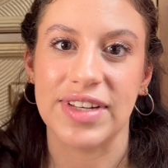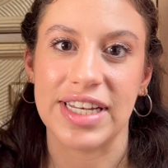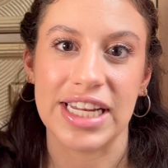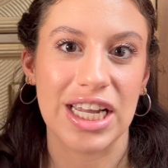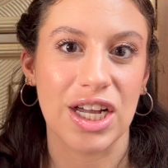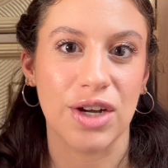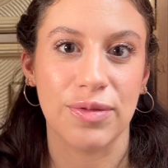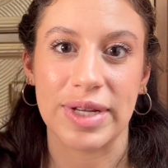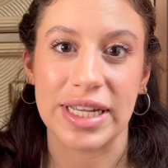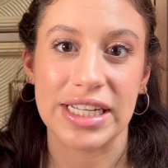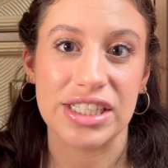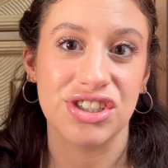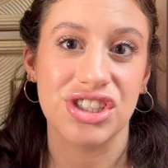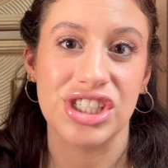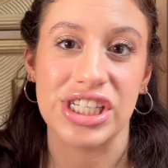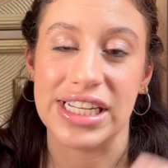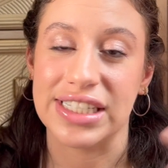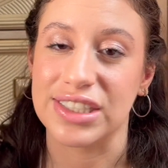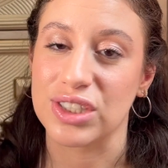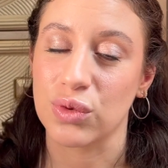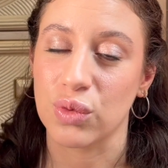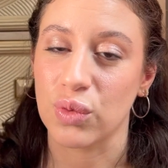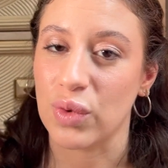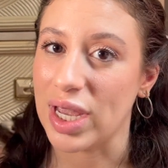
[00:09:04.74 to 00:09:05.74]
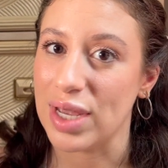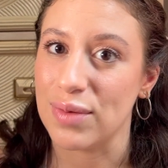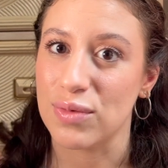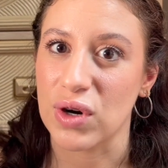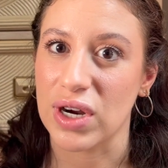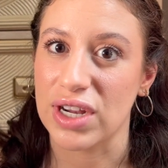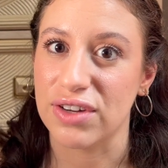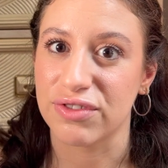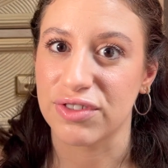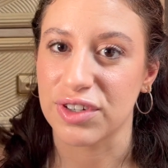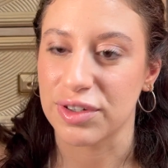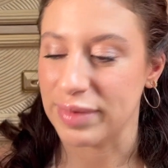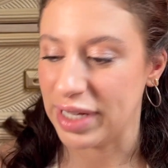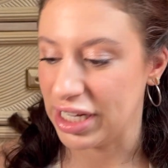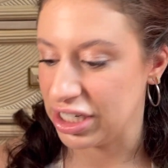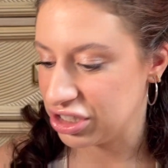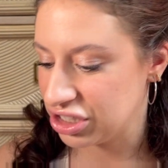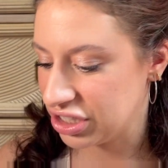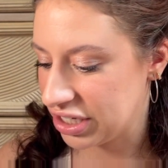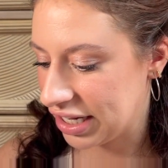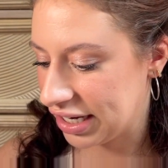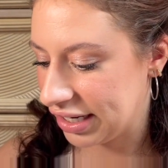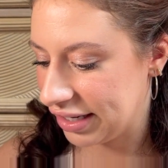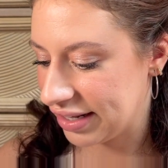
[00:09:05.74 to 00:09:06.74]
video because she has way more
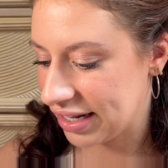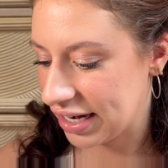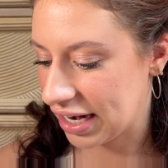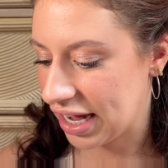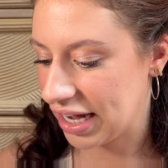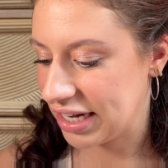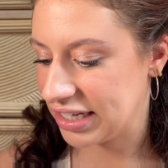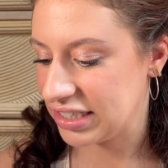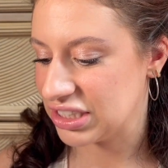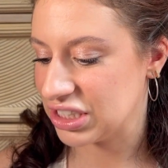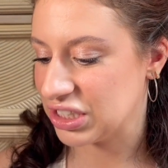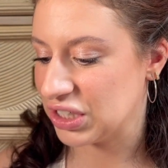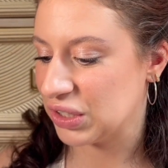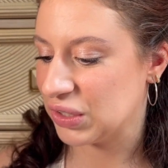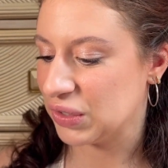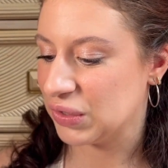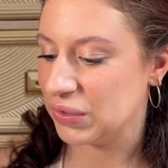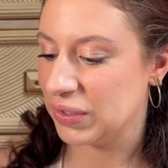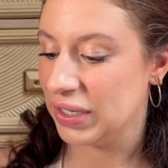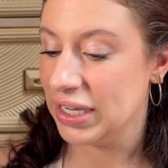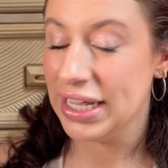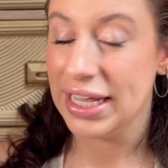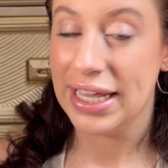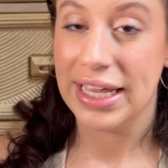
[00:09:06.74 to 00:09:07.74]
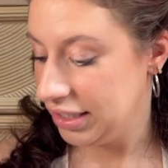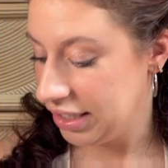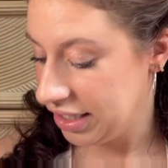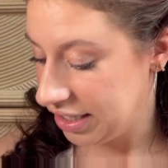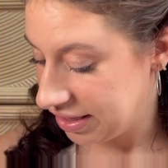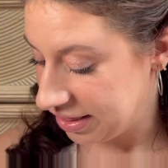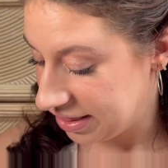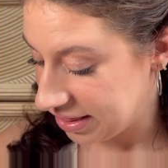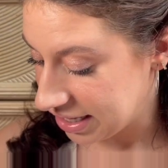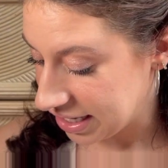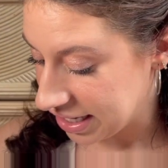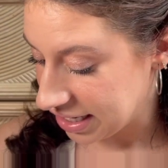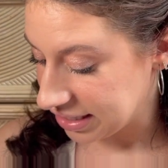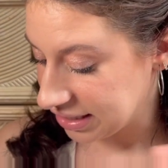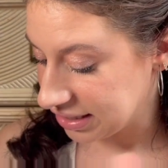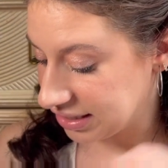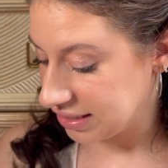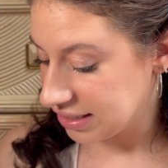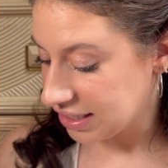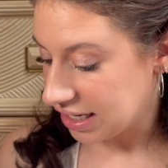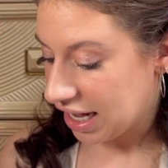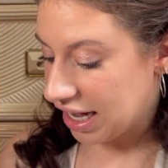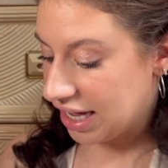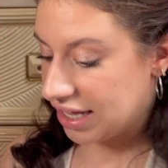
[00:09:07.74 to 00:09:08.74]
information than I do.
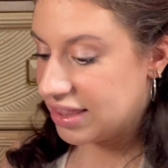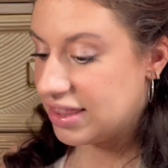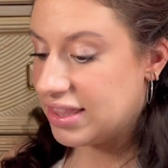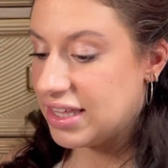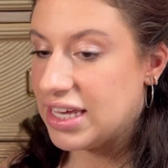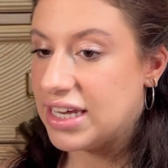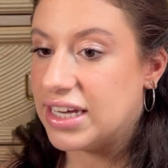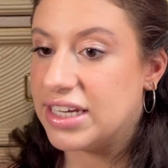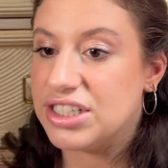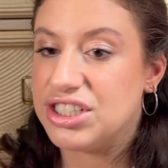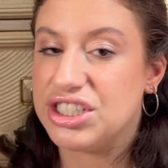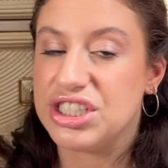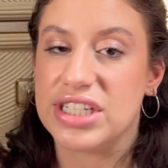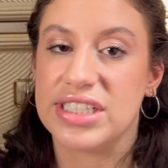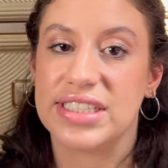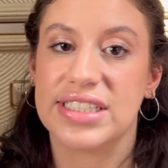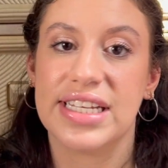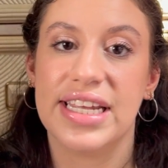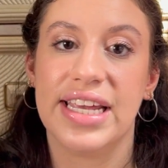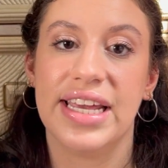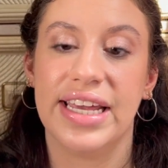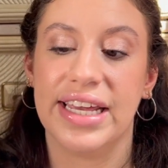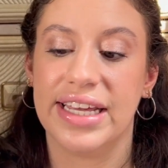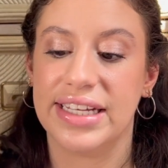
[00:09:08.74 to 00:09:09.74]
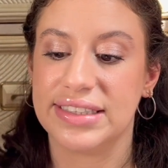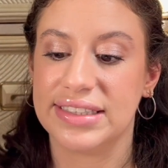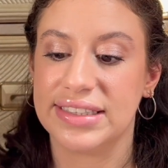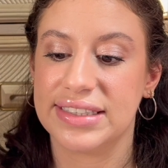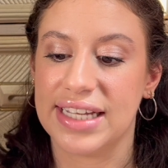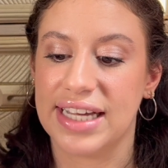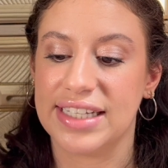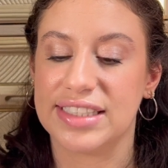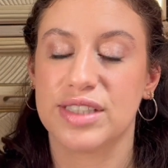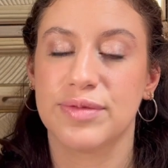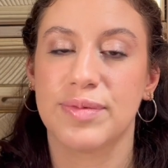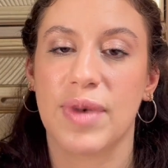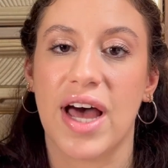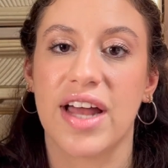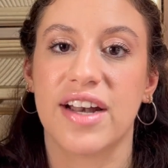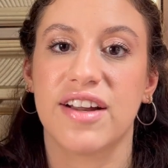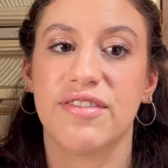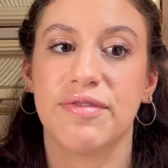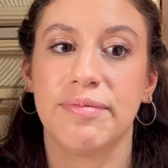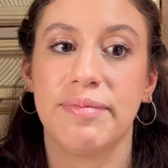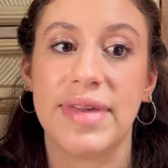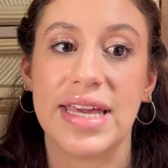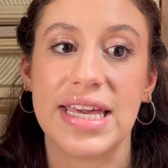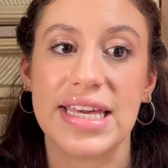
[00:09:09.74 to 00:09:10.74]
This, I think, just hits that spot
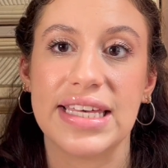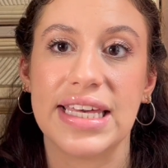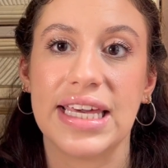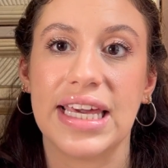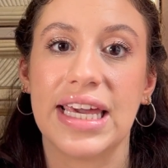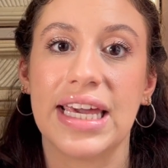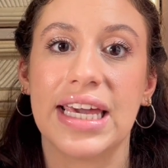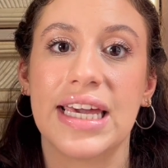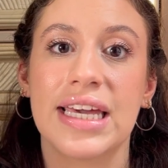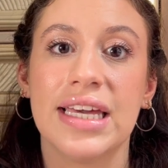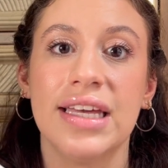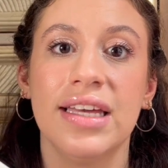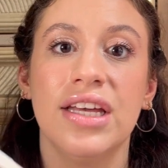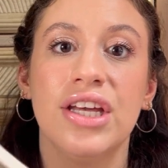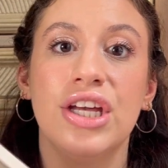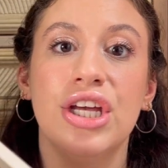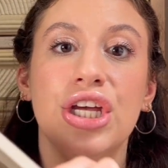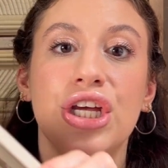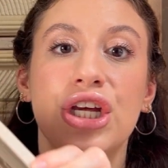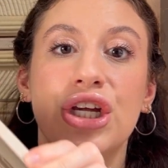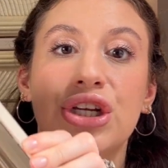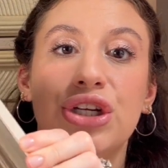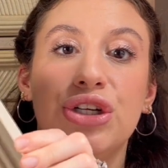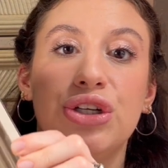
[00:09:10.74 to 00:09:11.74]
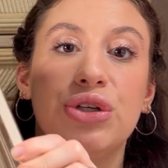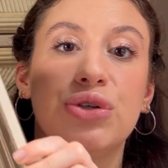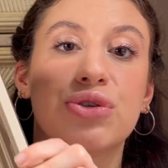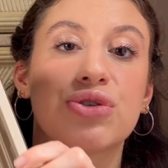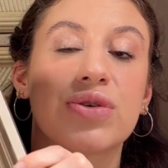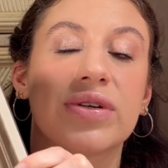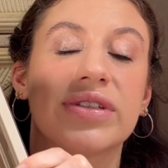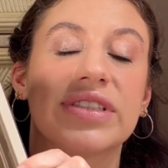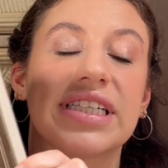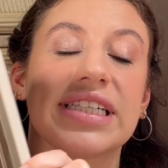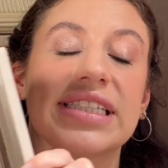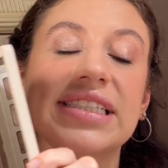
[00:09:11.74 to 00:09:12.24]
of making neutrals